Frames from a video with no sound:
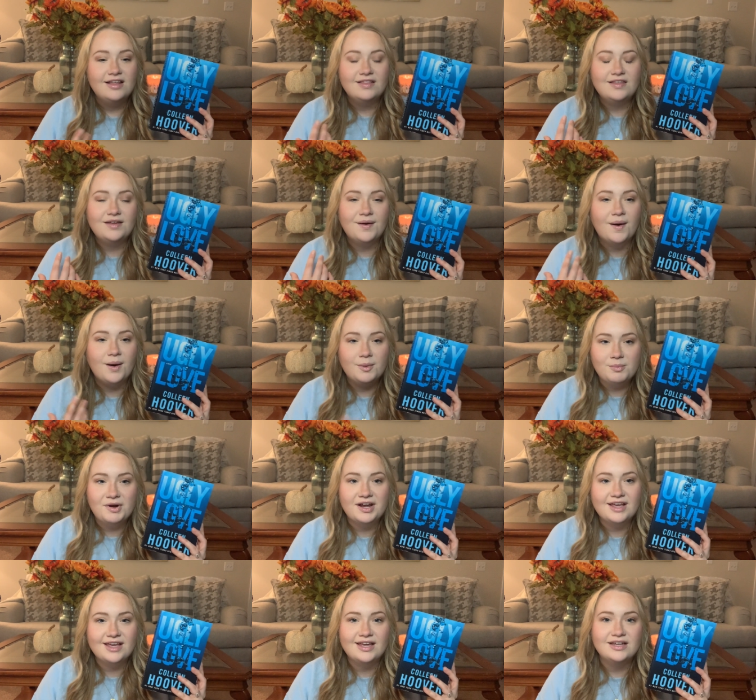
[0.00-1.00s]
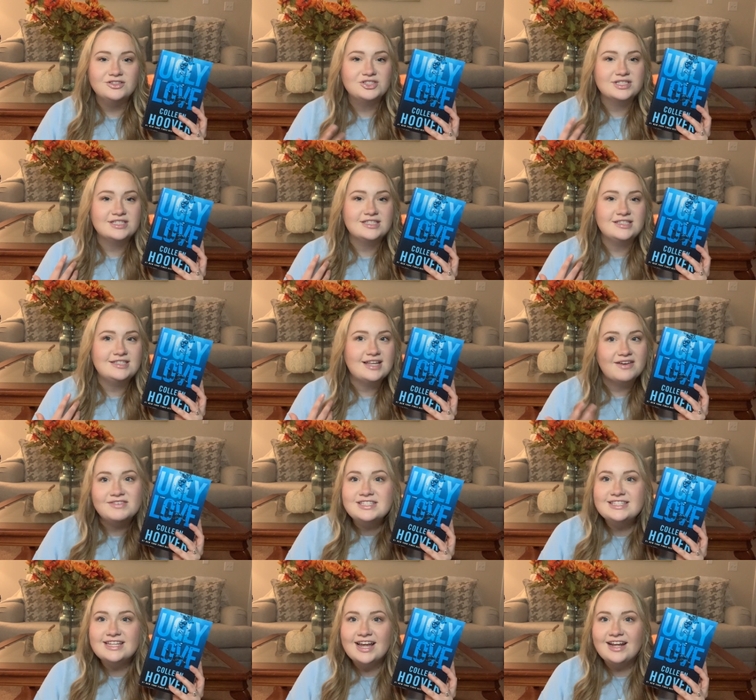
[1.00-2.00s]
the heartbreaking, just
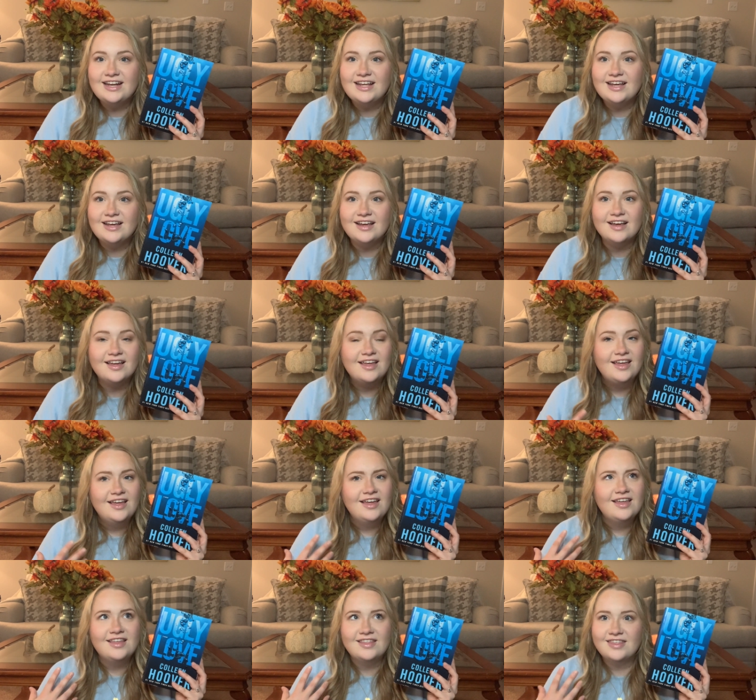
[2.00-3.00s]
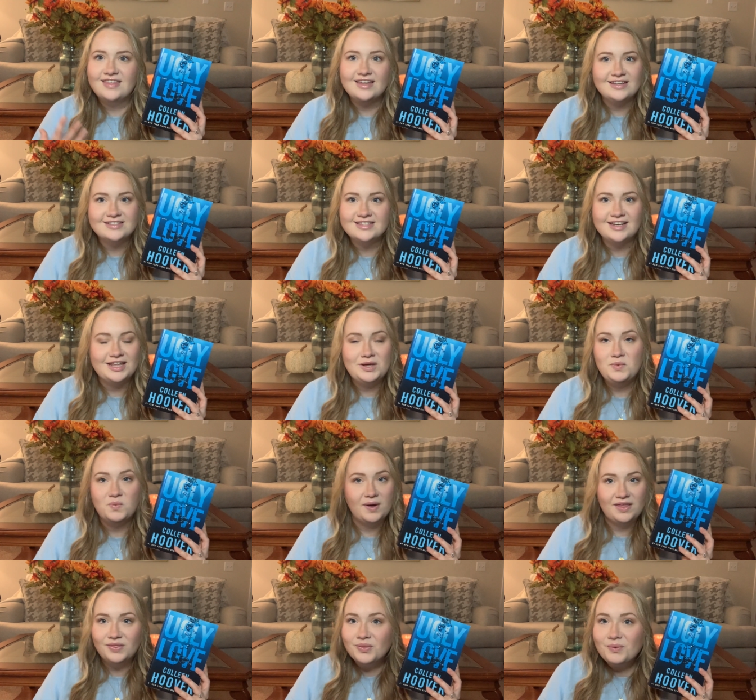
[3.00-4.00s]
devastating things that he
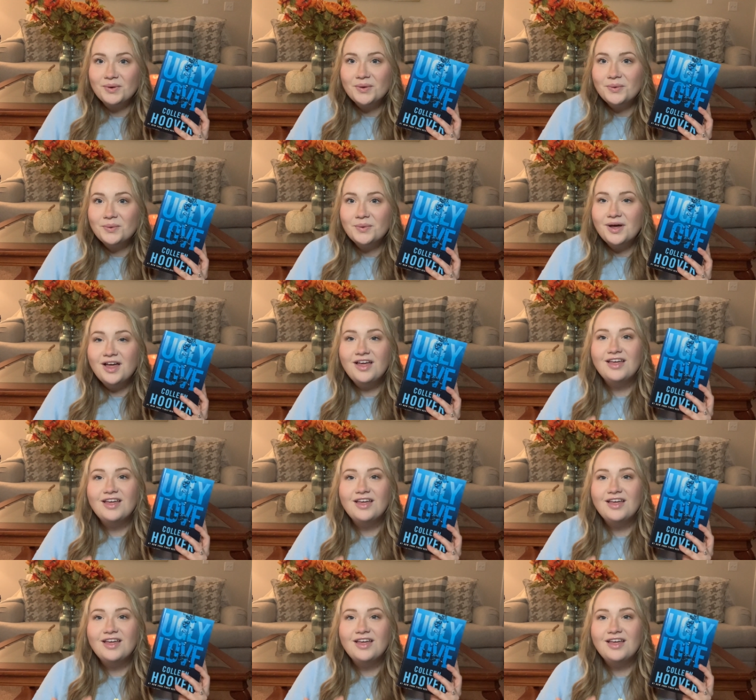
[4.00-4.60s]
went through,